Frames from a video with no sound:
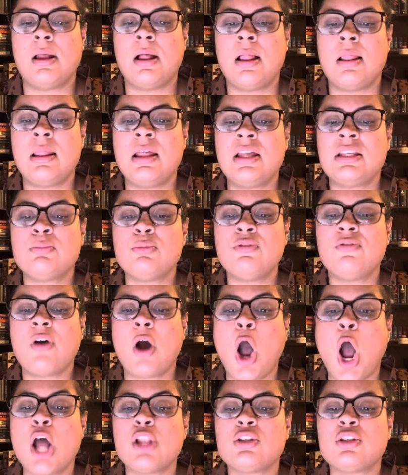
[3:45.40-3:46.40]
Let's move
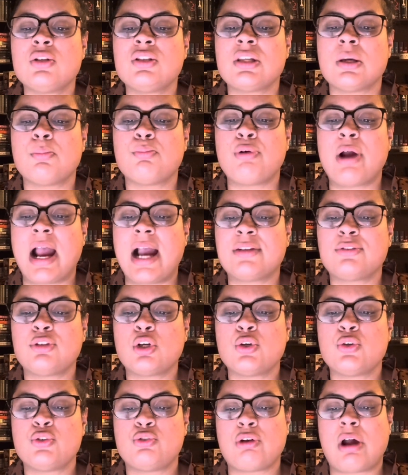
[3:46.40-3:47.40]
on to some
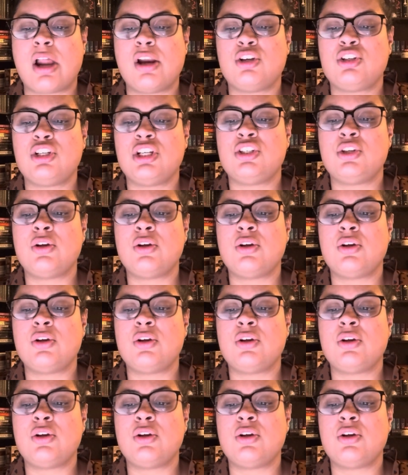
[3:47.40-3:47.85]
practical strategies